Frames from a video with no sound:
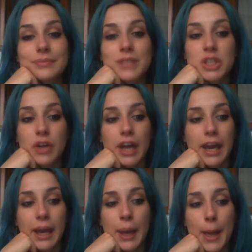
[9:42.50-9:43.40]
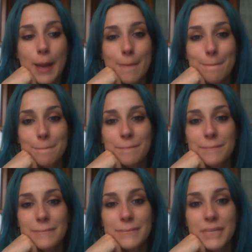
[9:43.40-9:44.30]
shocking.
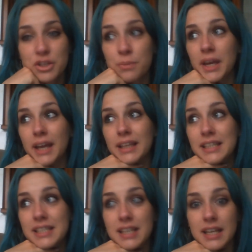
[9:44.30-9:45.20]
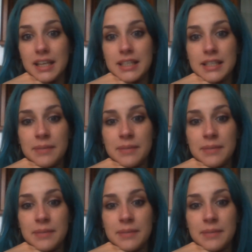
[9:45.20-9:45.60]
To me, at least it is.